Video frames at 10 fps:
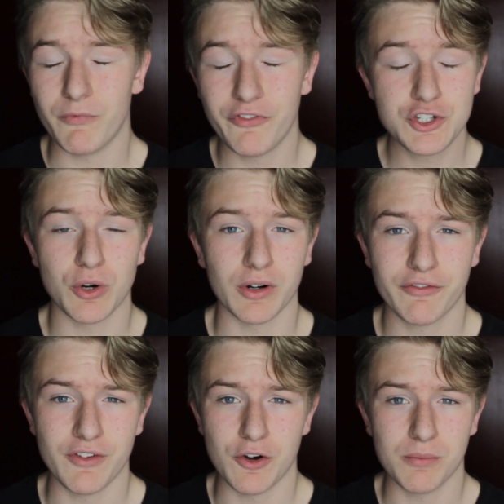
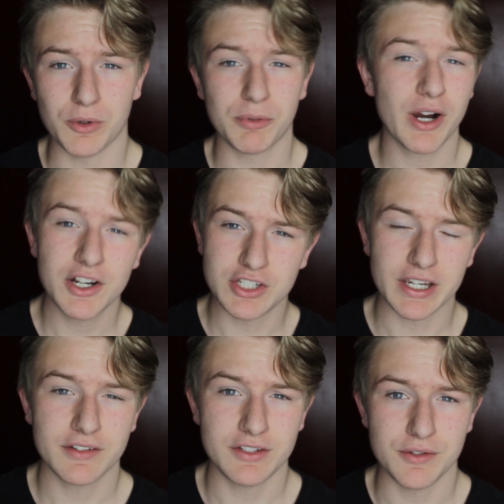short film or
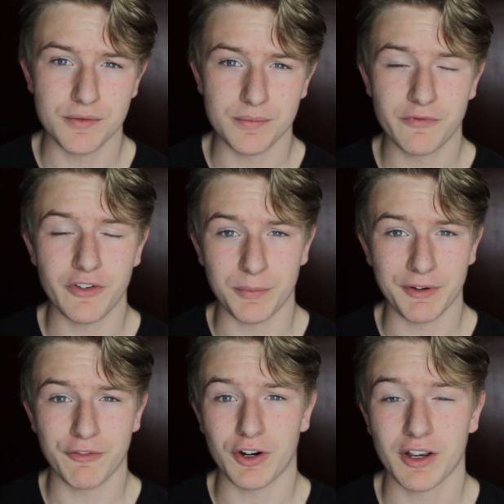project you
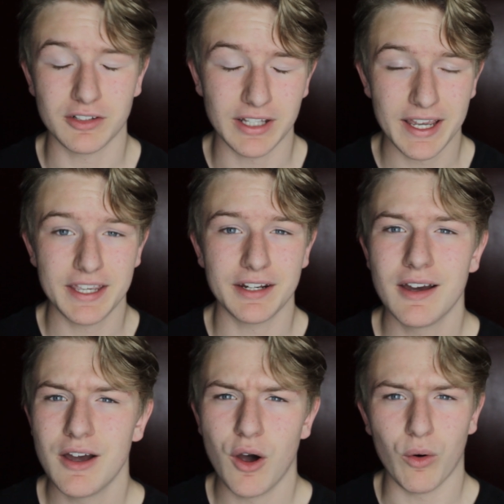filming for a client
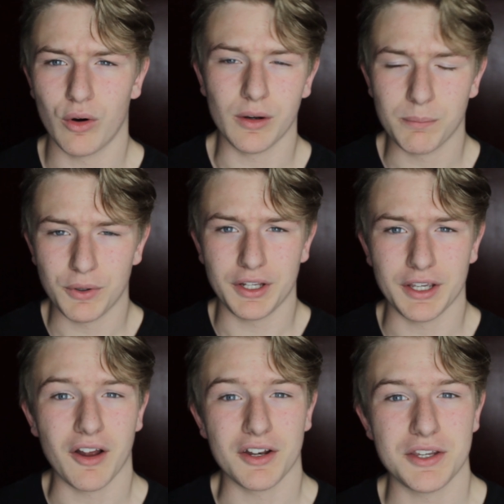or putting
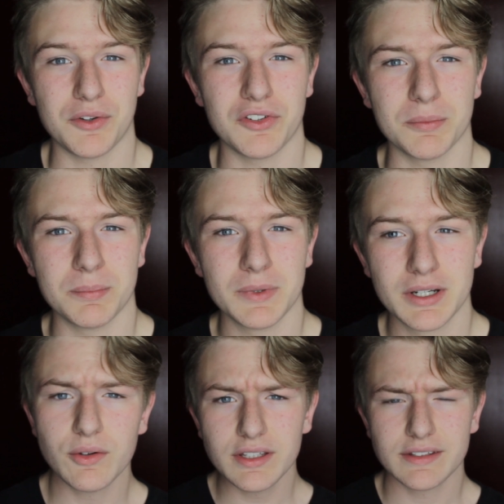it on YouTube.
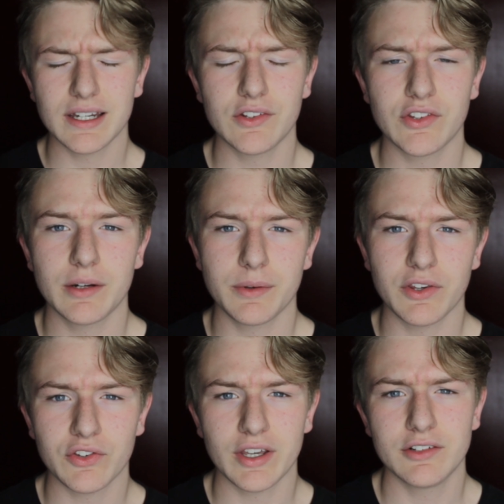The only downside with the
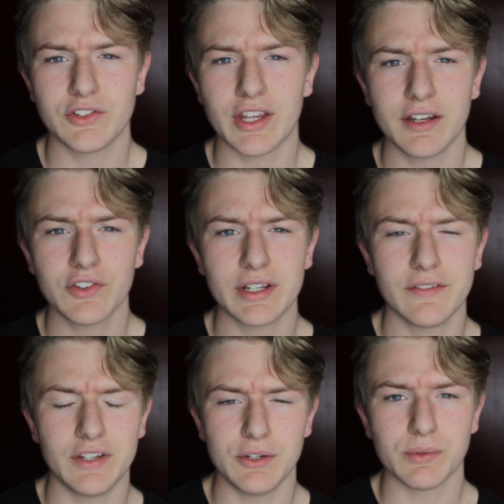slider is that it doesn't
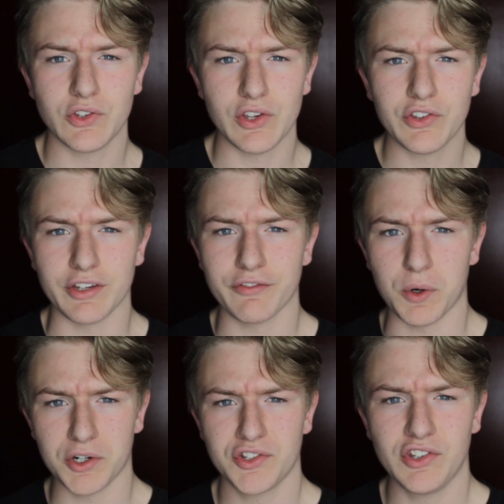have any resisting
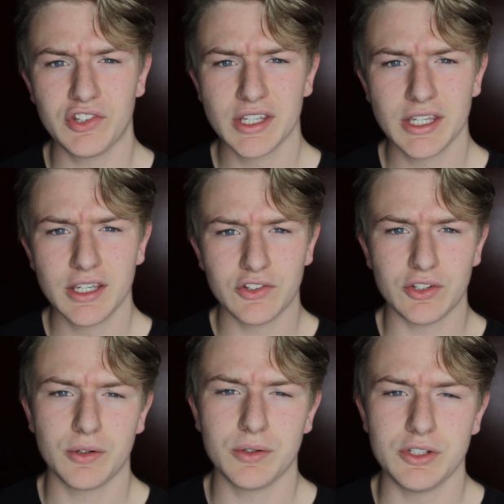forces,
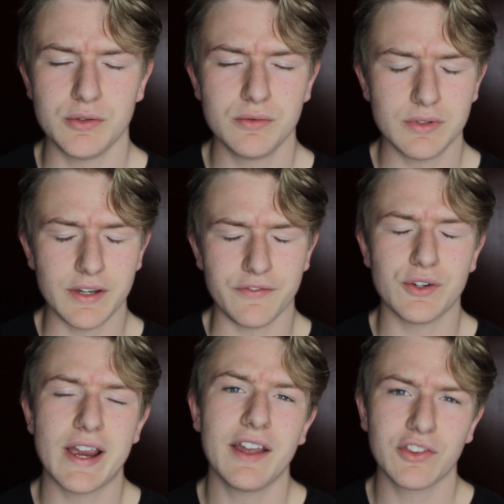so if
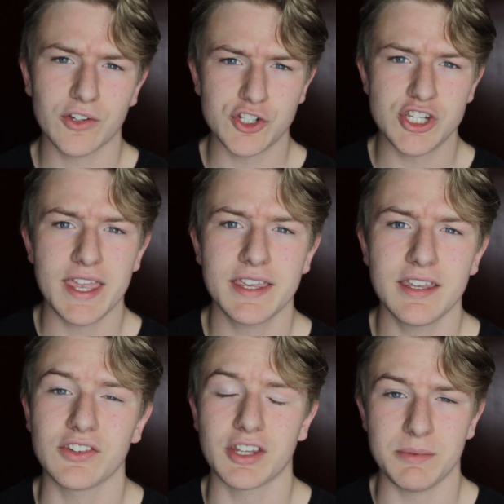your hands are shaky,
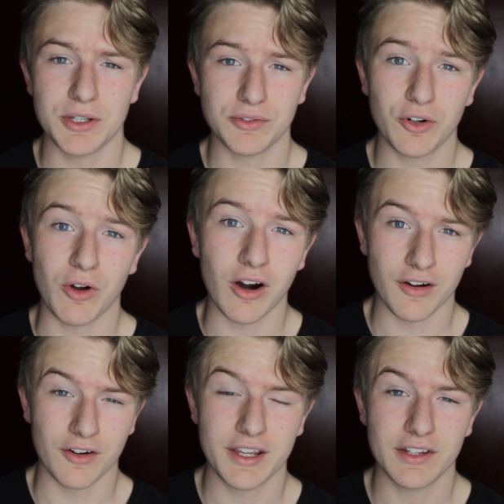it's going to be a little
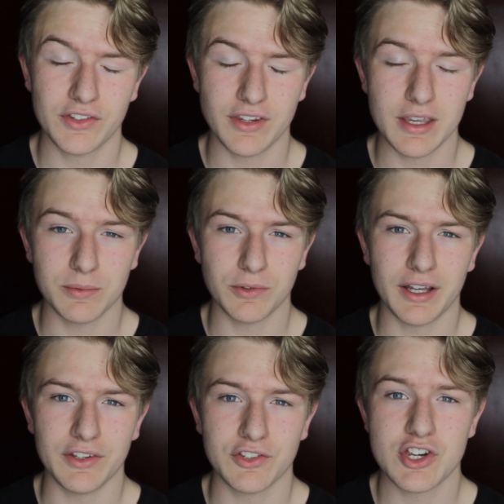harder to get
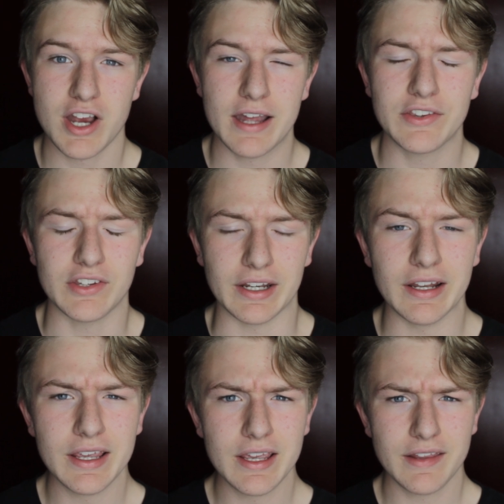stabilized shots and
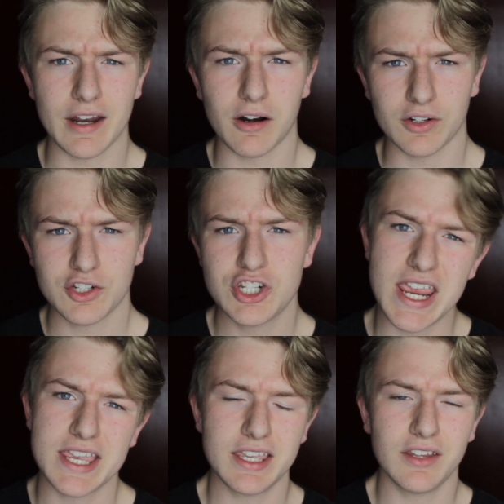that aren't
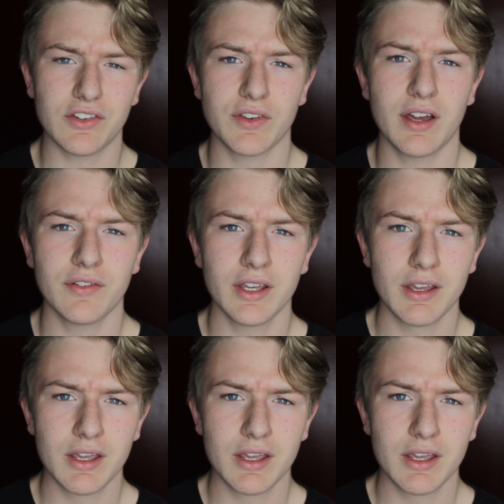shaky and stuff.